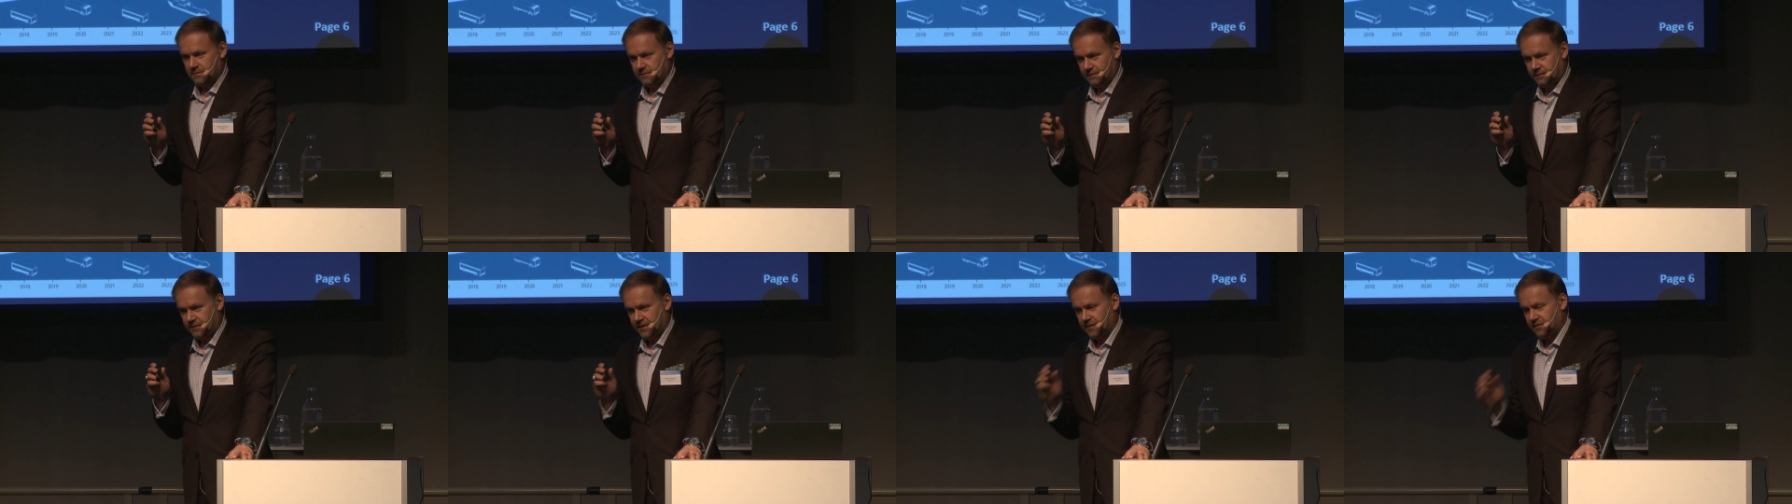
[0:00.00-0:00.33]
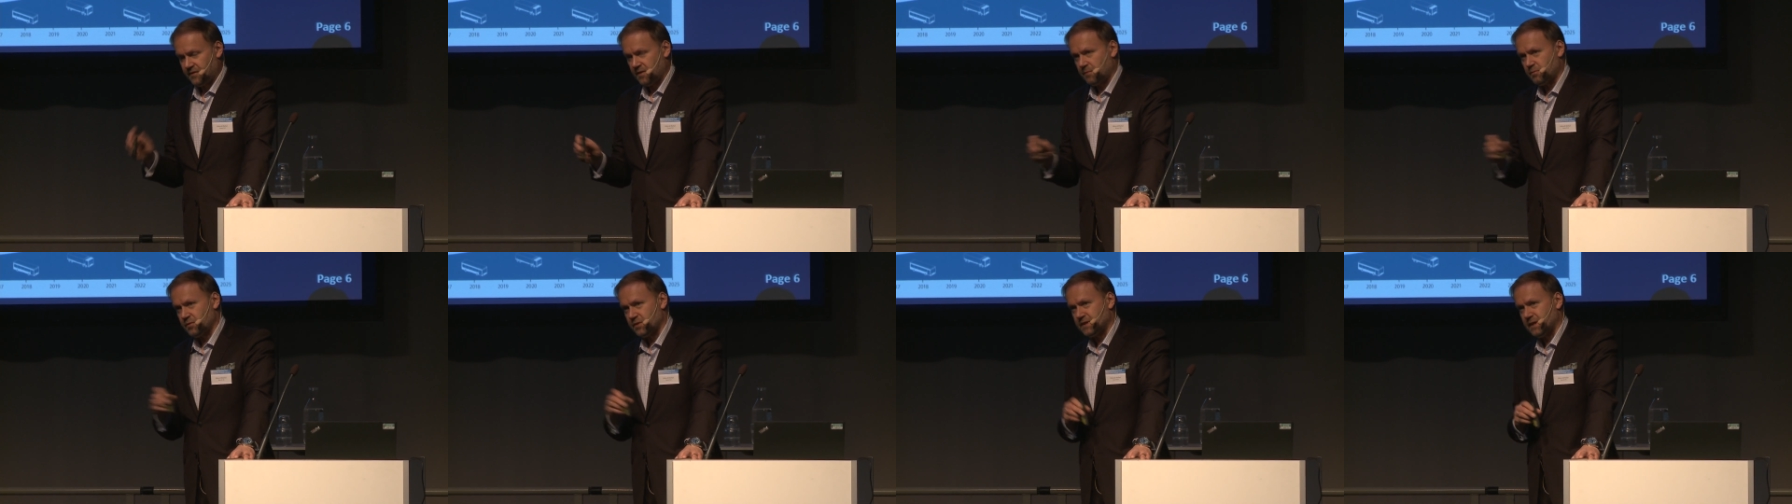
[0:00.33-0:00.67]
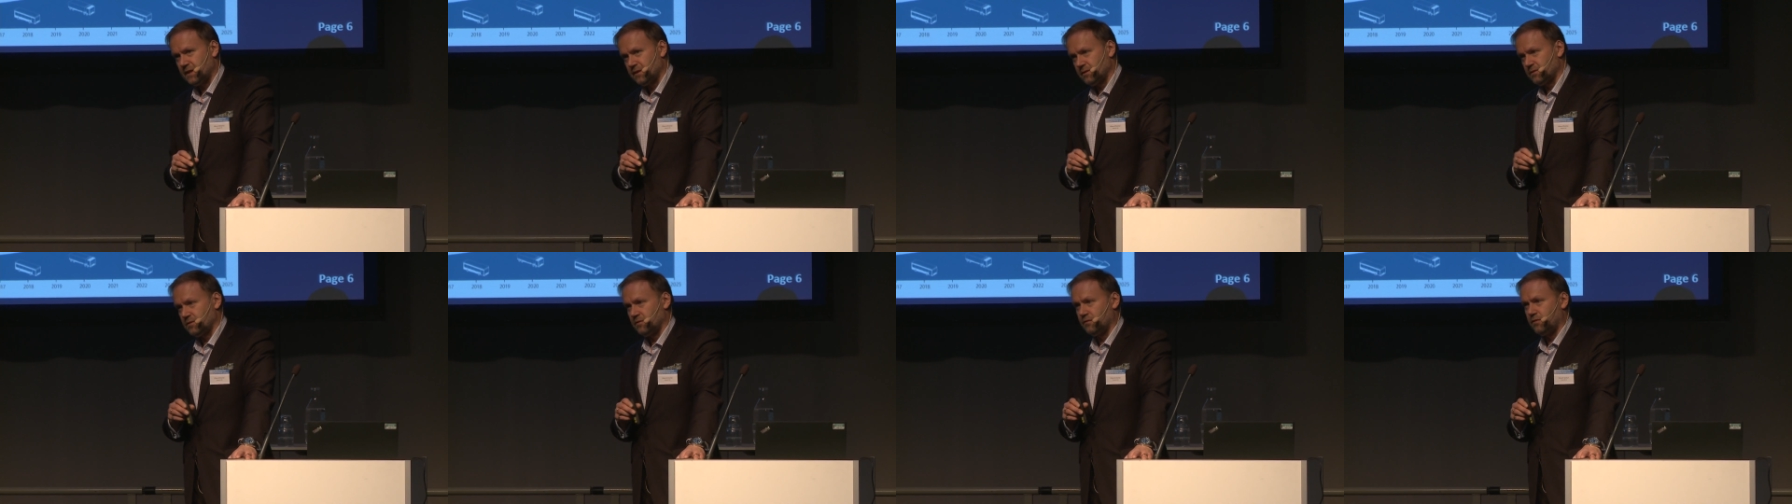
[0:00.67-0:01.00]

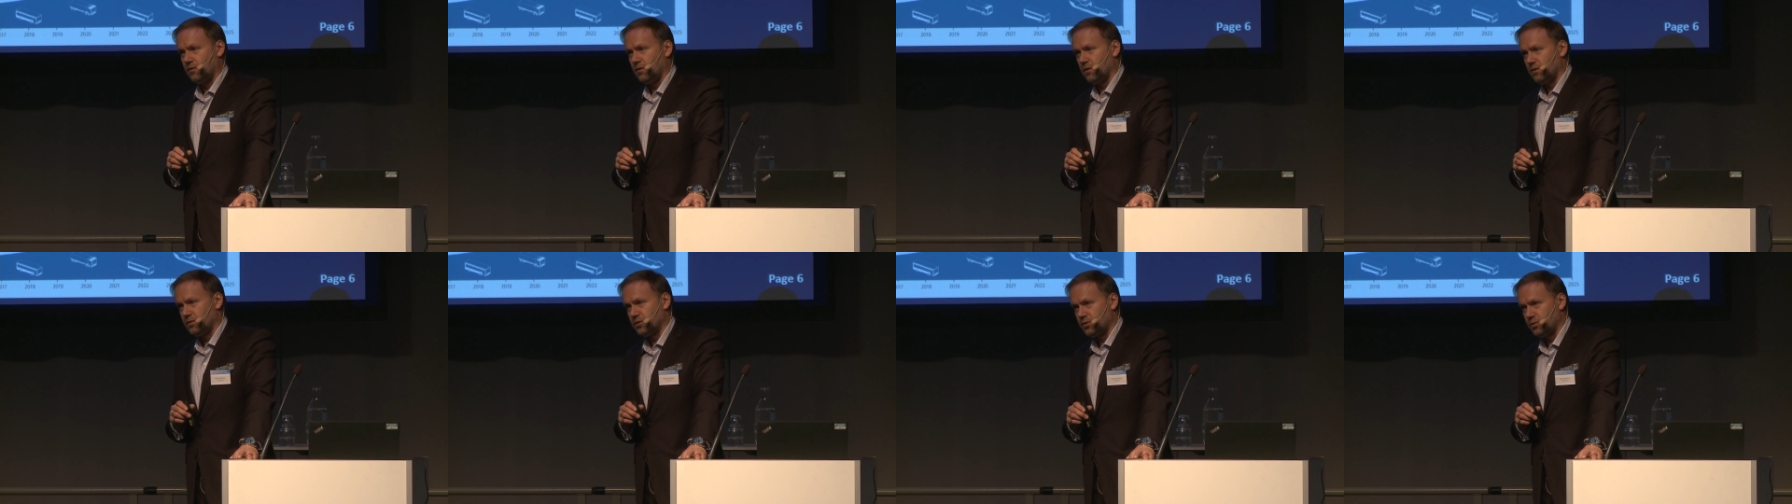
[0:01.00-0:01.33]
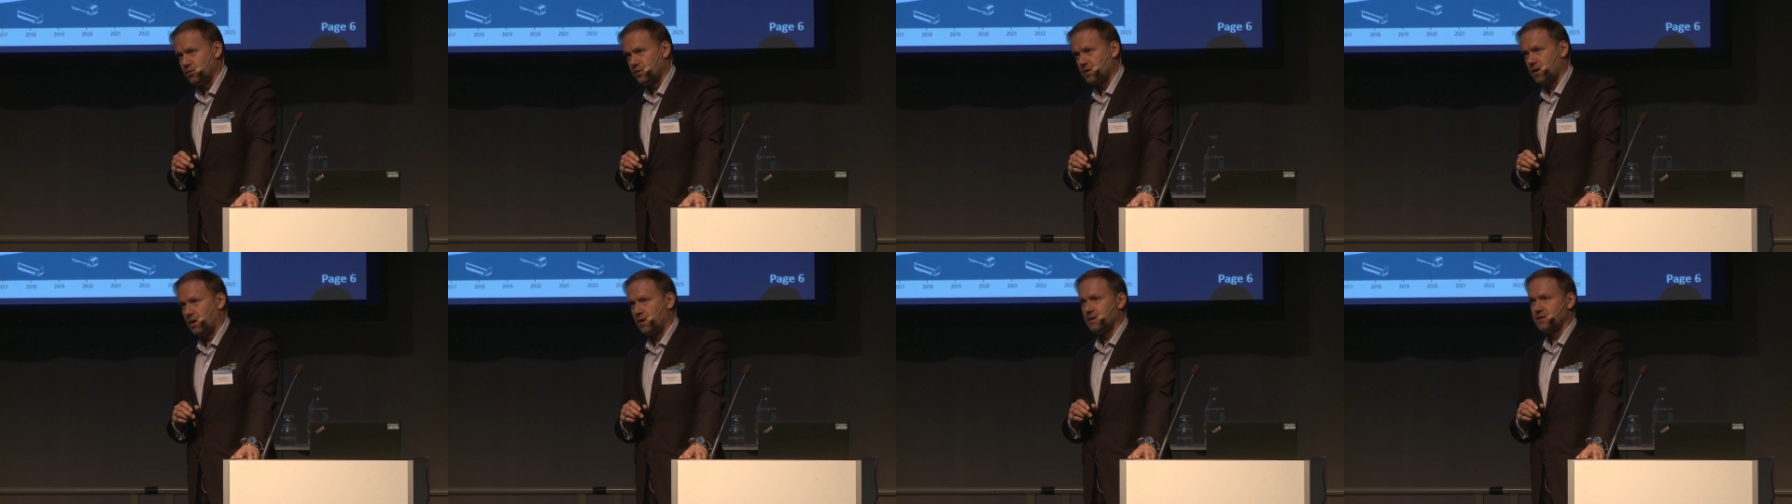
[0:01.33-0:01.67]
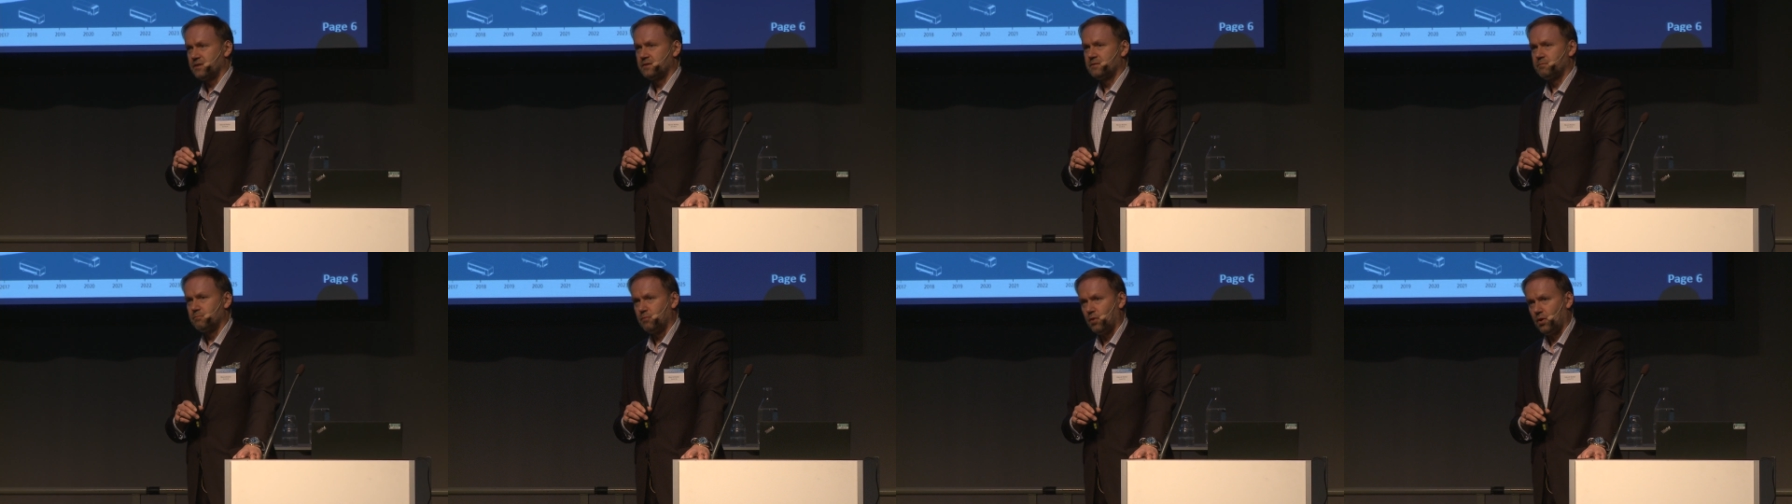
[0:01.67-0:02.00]
50% of all new
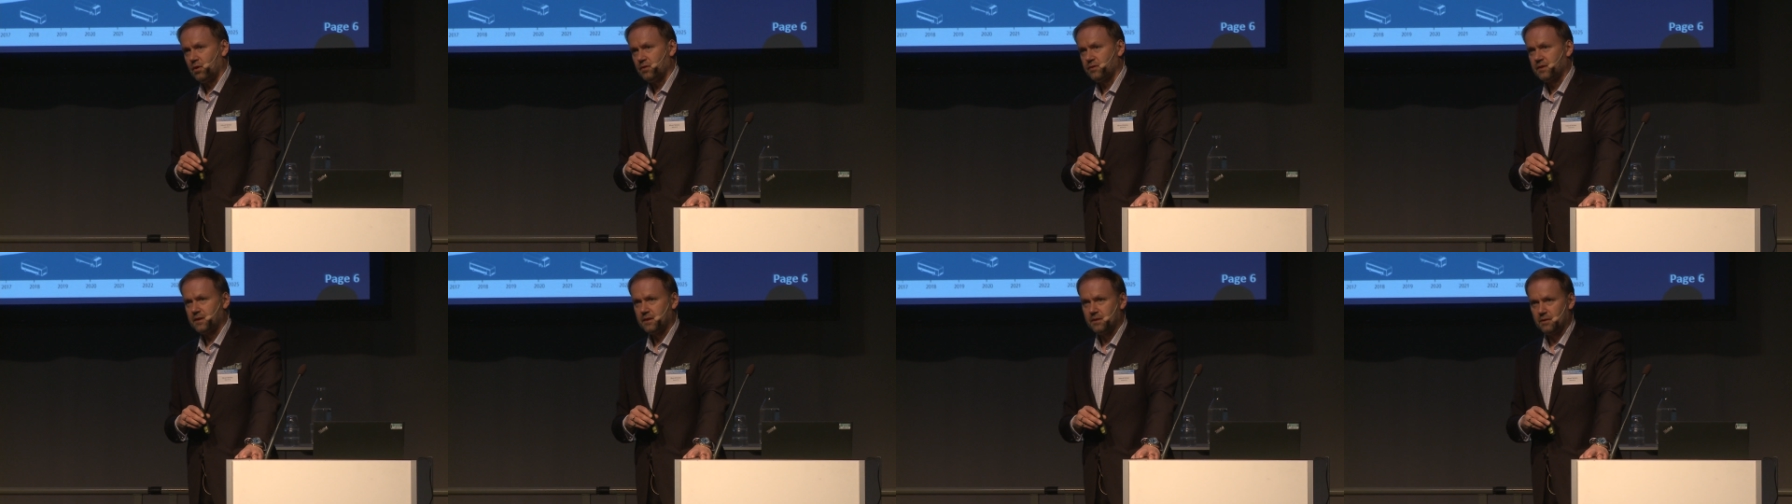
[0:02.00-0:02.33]
cars bought